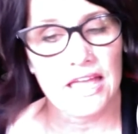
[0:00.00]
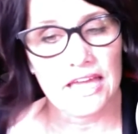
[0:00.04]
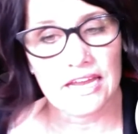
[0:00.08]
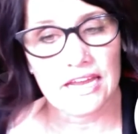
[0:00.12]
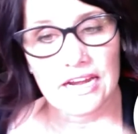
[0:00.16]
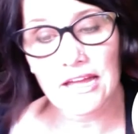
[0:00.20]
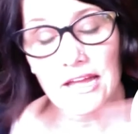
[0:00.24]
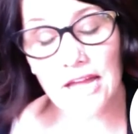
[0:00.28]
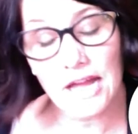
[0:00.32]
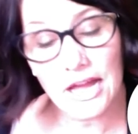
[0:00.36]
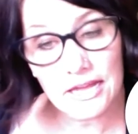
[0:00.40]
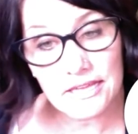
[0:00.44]

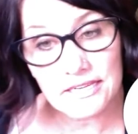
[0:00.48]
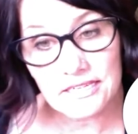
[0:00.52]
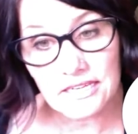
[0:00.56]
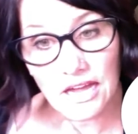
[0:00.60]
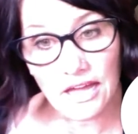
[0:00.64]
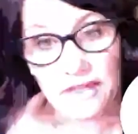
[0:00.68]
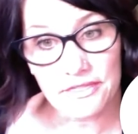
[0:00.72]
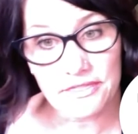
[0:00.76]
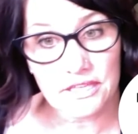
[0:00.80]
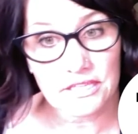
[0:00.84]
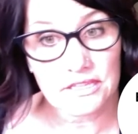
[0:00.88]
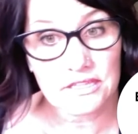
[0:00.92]
and
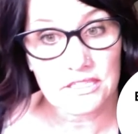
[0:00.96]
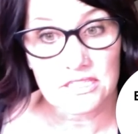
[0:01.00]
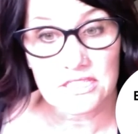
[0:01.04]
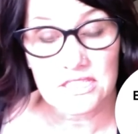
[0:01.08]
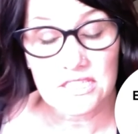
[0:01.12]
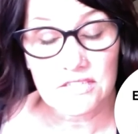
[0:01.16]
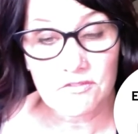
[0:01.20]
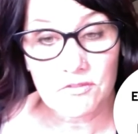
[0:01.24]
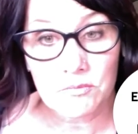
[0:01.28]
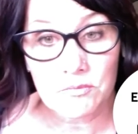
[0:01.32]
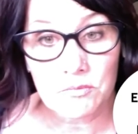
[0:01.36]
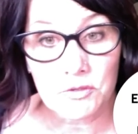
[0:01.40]
I thought
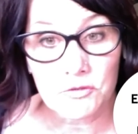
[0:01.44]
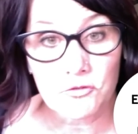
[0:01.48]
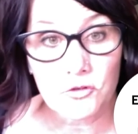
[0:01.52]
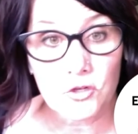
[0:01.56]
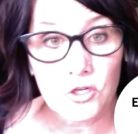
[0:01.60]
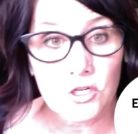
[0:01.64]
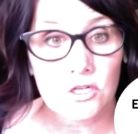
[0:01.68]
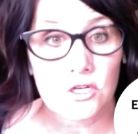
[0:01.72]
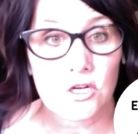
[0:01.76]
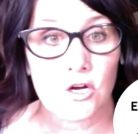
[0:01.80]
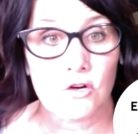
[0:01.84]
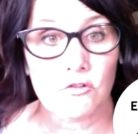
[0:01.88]
this even
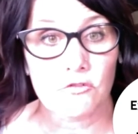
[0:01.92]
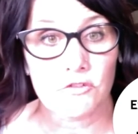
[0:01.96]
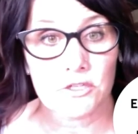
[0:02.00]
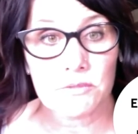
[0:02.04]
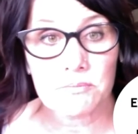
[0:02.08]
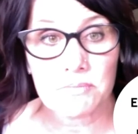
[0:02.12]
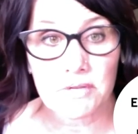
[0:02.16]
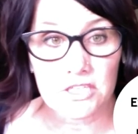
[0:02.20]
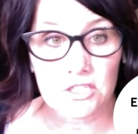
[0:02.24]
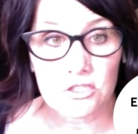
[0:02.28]
before COVID,